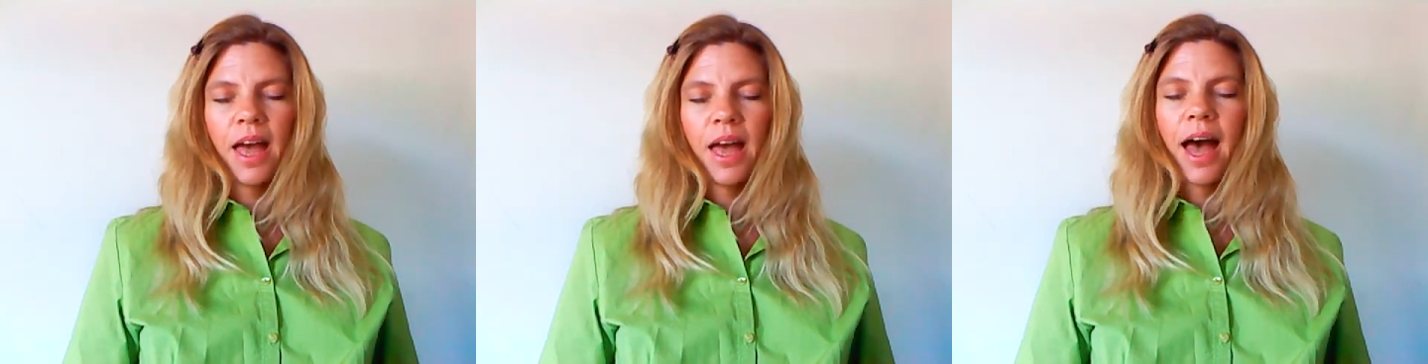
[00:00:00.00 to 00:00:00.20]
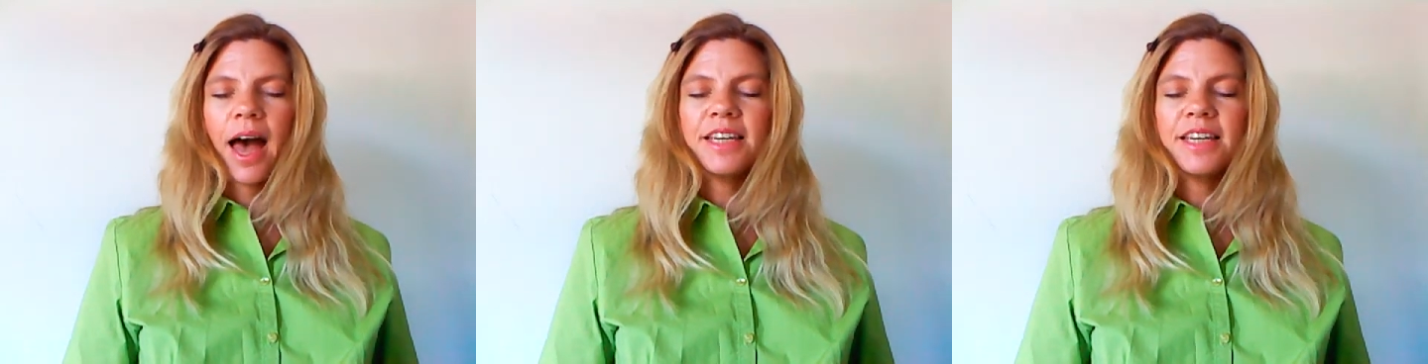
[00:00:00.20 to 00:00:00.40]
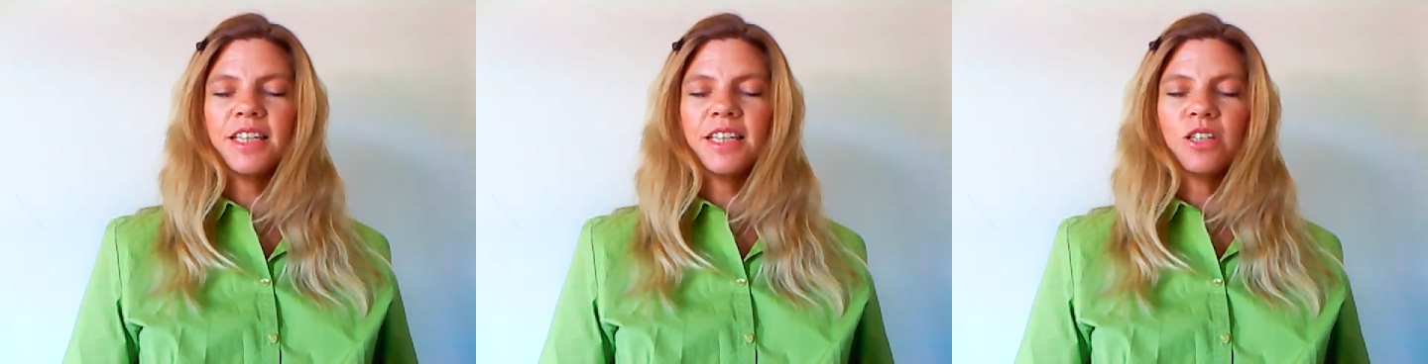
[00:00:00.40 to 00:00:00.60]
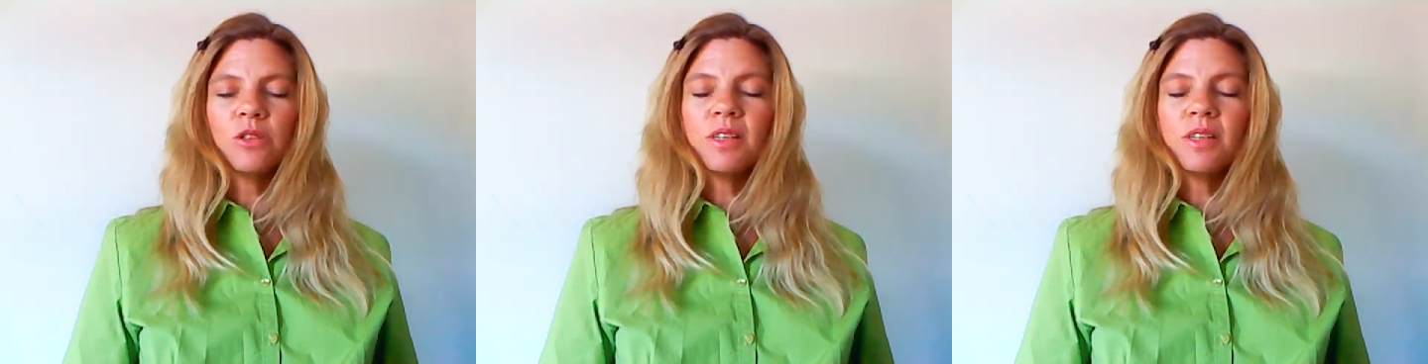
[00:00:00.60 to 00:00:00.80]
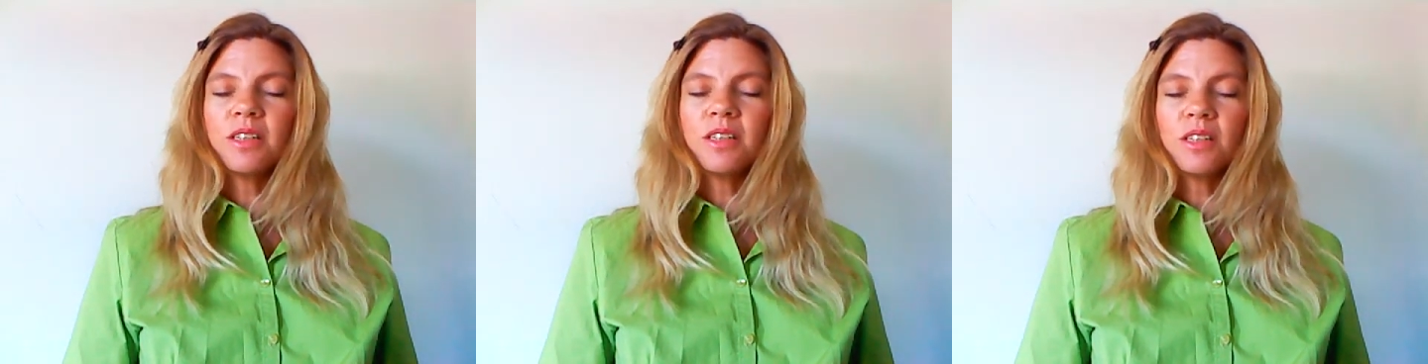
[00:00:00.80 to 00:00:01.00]
And in
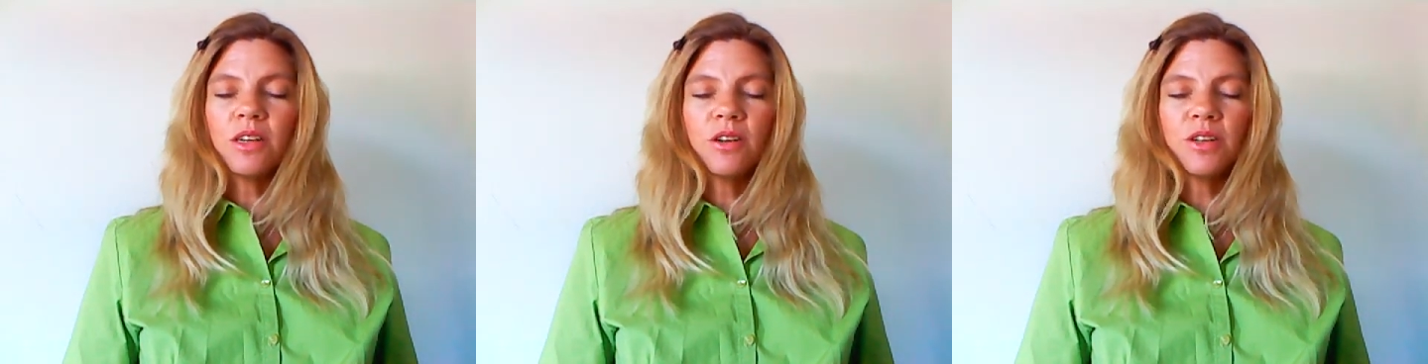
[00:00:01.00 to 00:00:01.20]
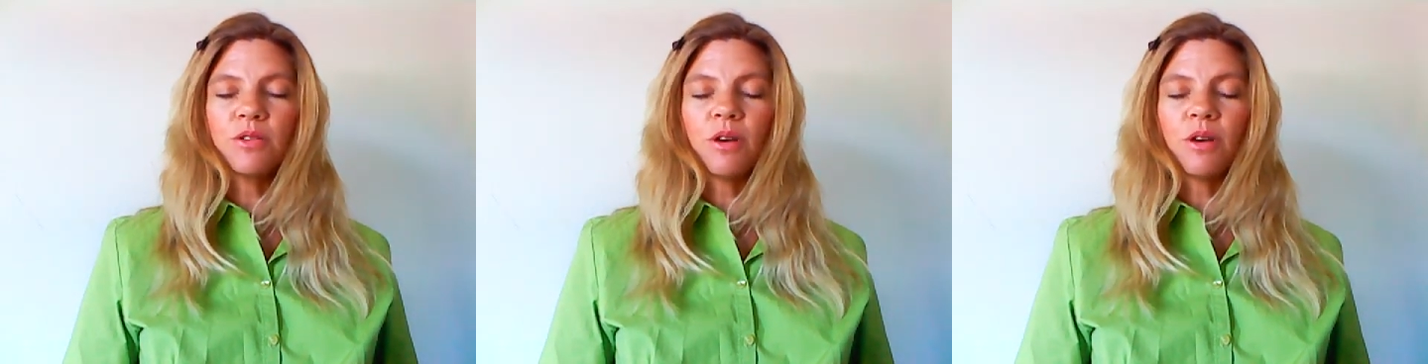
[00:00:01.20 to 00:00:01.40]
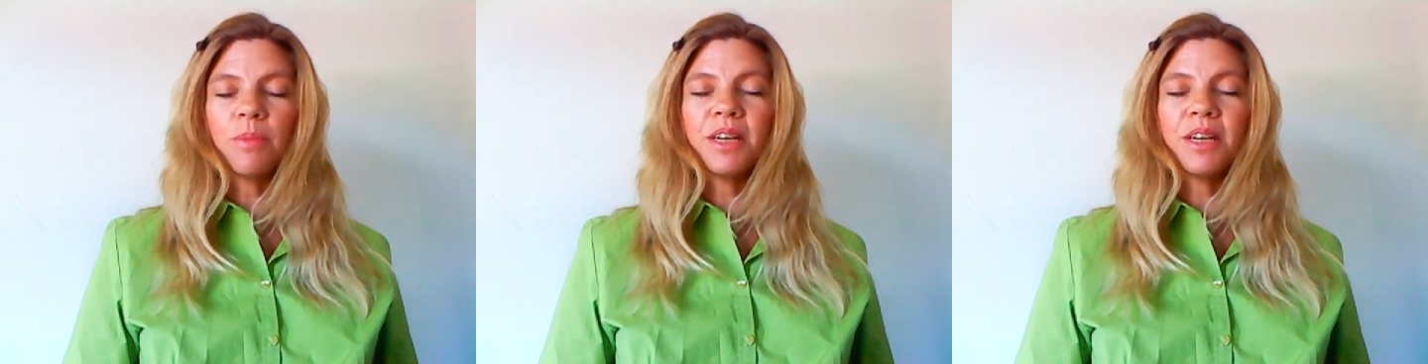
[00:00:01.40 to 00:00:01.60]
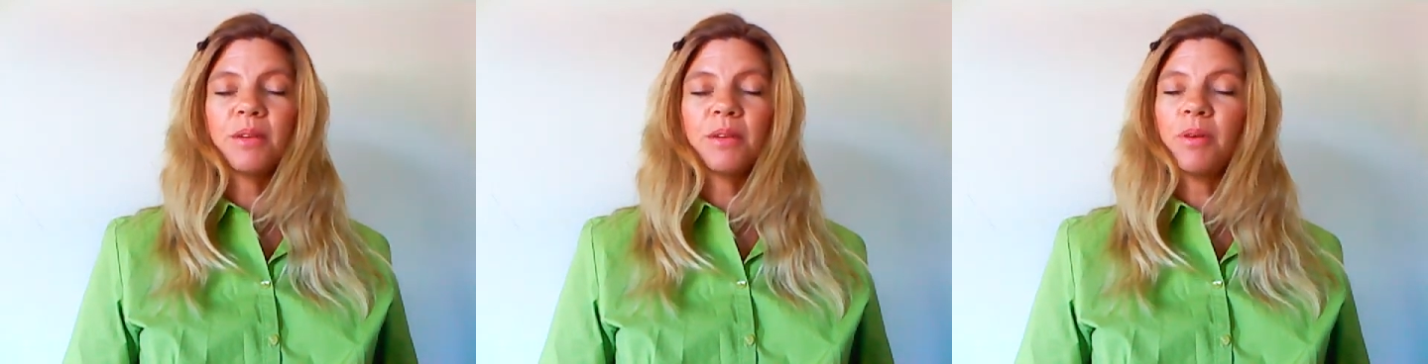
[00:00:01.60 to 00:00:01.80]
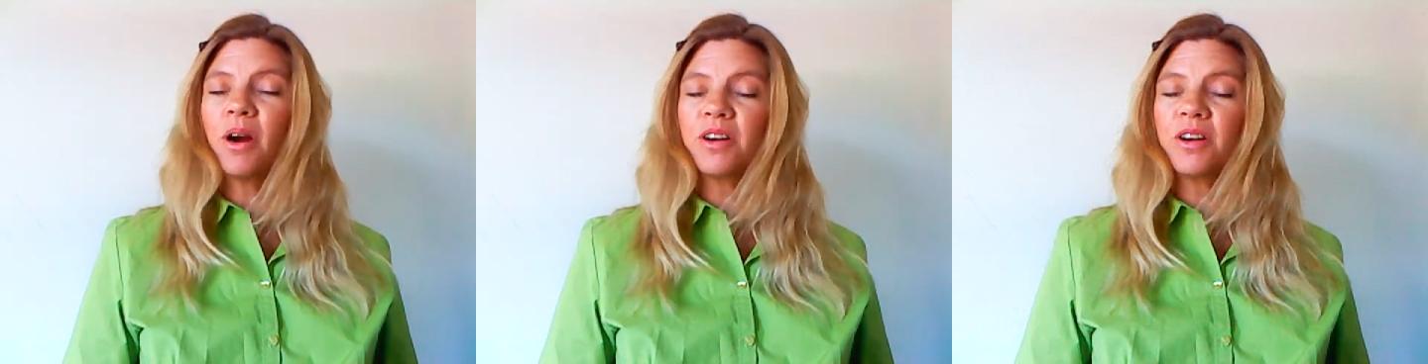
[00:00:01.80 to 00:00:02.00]
doing so, you are being
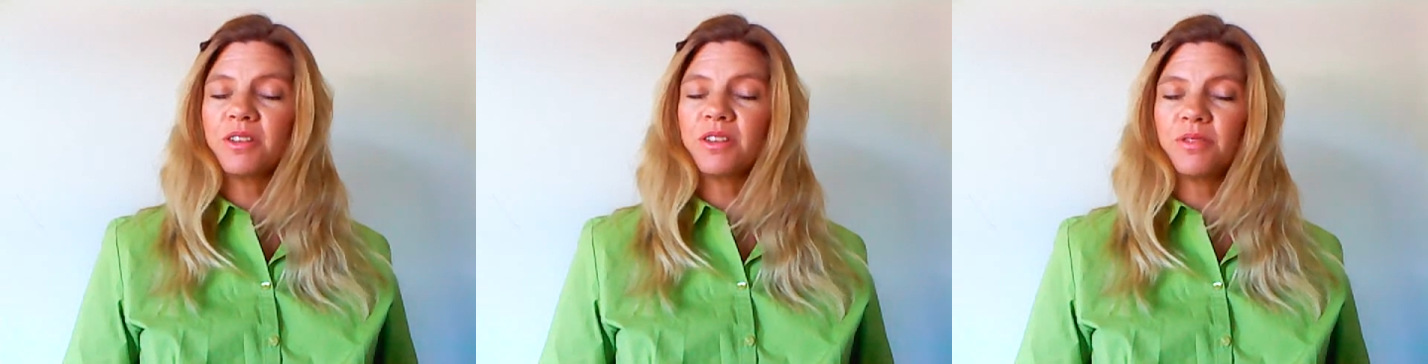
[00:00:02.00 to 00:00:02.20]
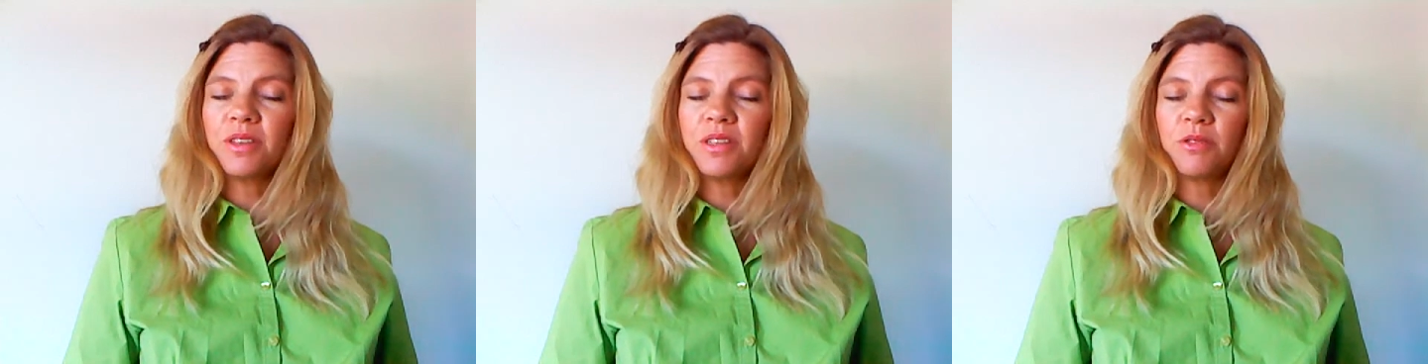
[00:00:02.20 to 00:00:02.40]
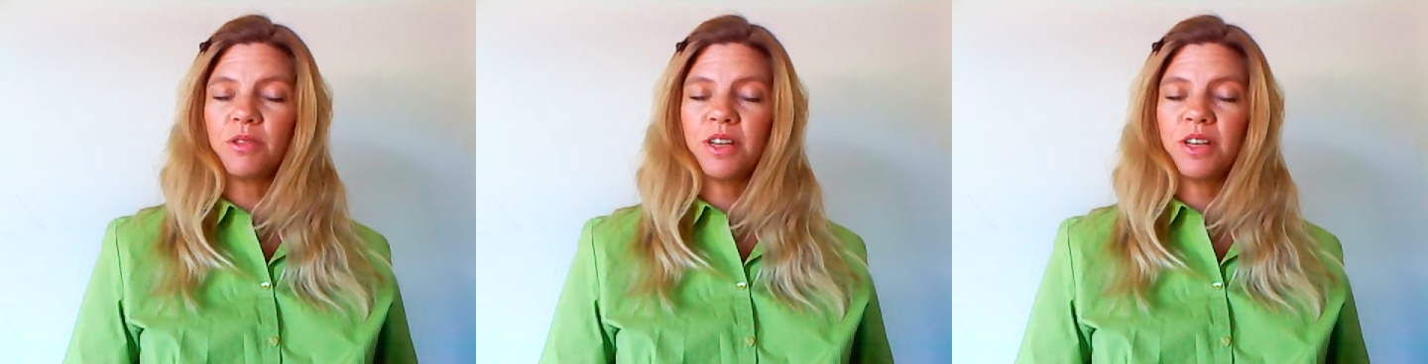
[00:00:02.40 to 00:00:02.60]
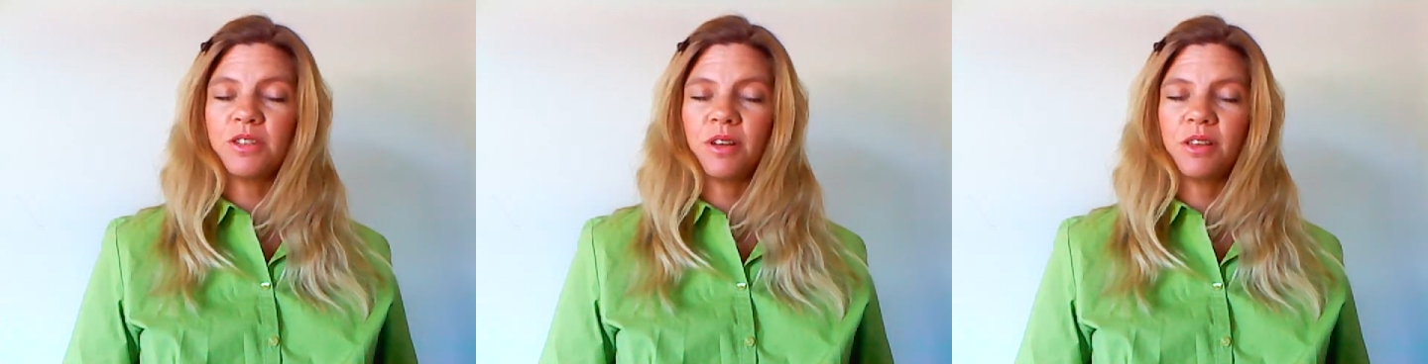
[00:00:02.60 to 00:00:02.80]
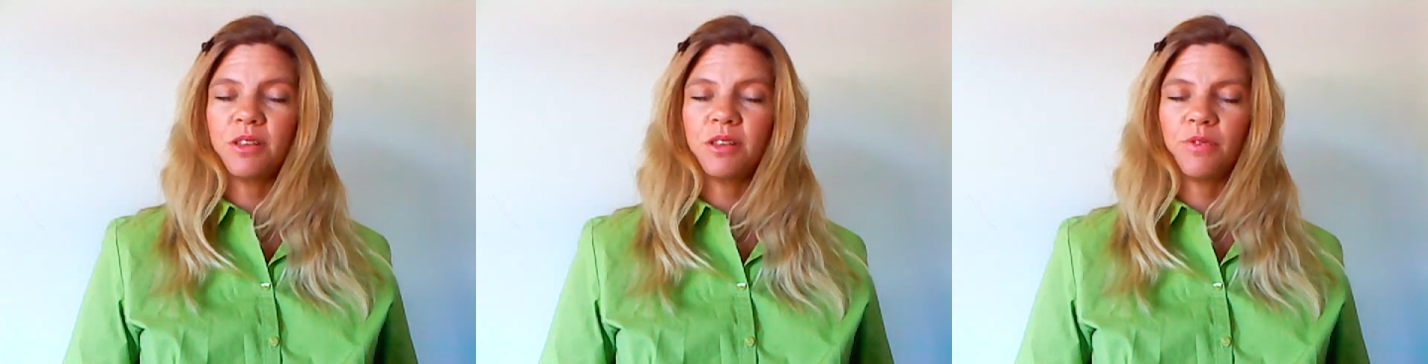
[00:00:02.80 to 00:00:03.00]
part of this great
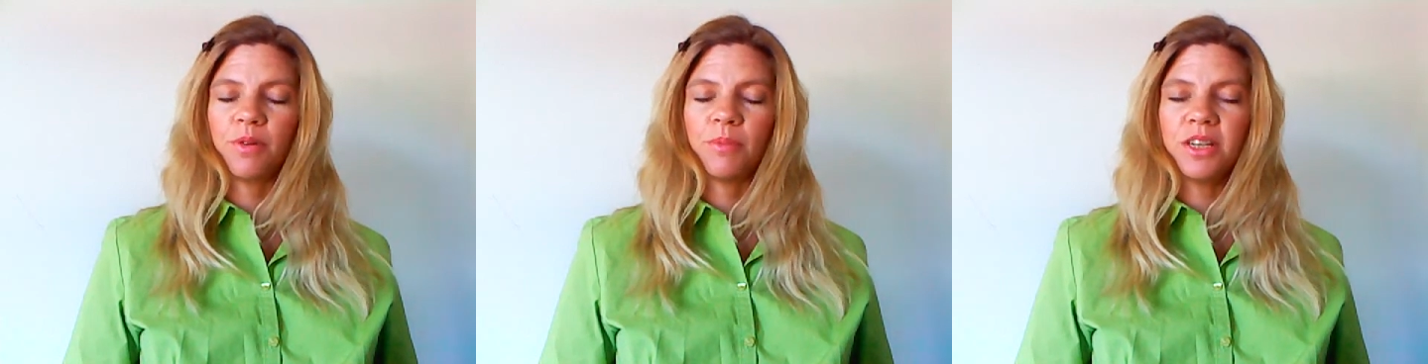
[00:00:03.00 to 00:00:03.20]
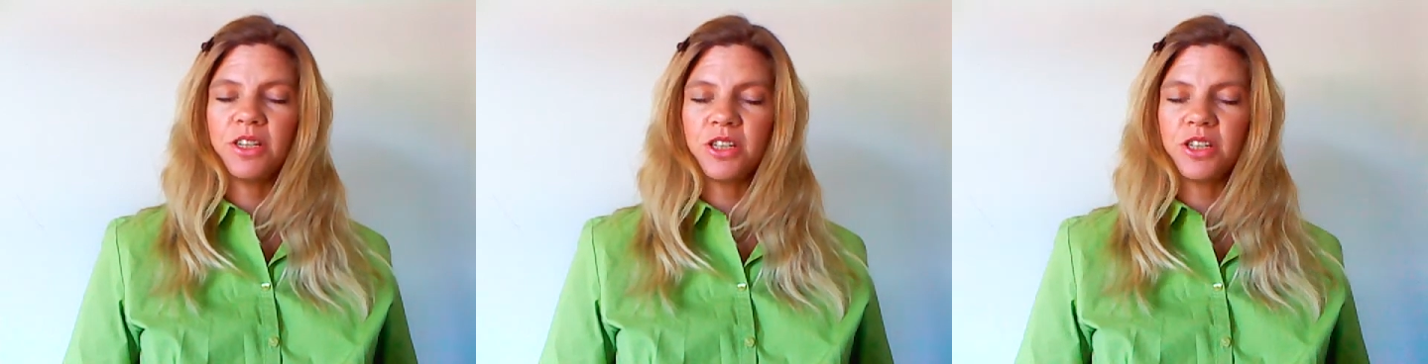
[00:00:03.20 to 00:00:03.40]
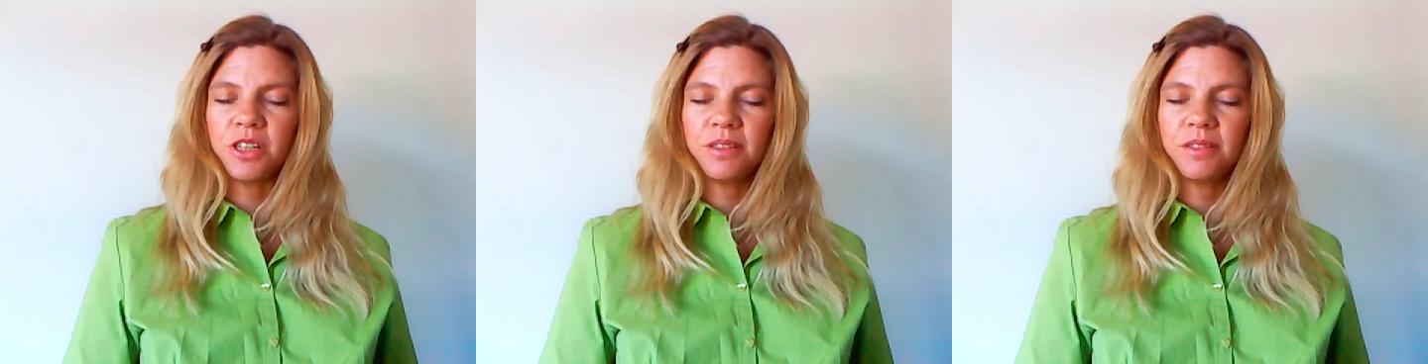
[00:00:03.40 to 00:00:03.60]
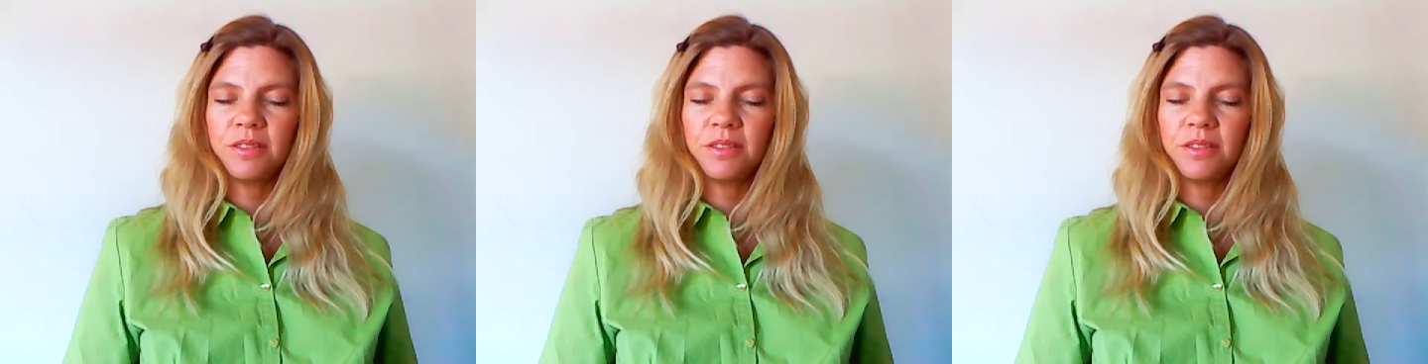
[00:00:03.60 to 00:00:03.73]
transformation.